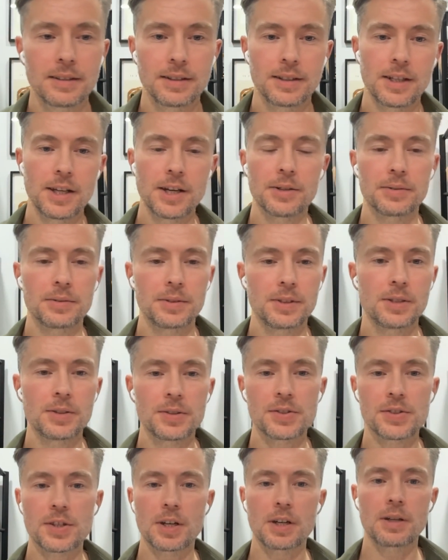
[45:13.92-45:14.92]
No,
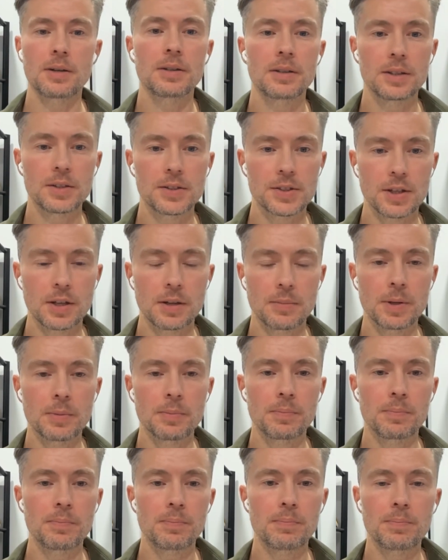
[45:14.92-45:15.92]
it's got
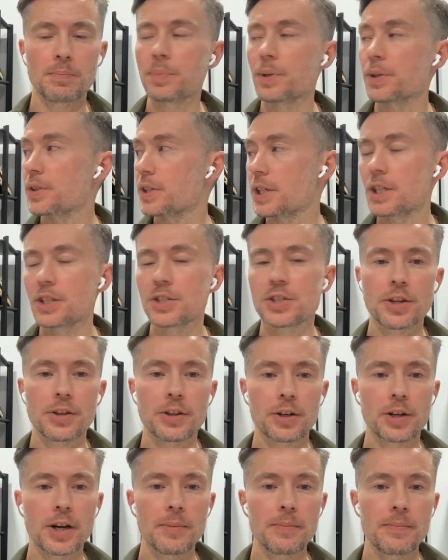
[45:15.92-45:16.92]
about building each
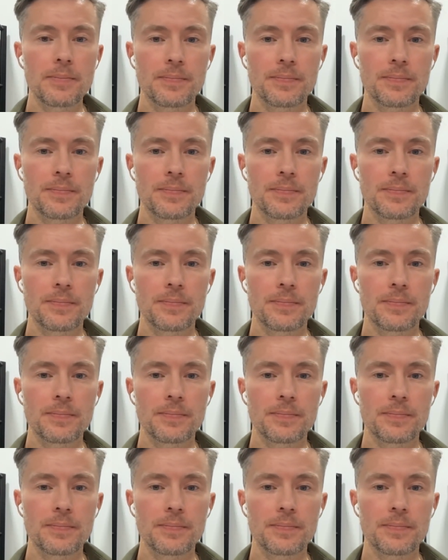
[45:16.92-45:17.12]
other up.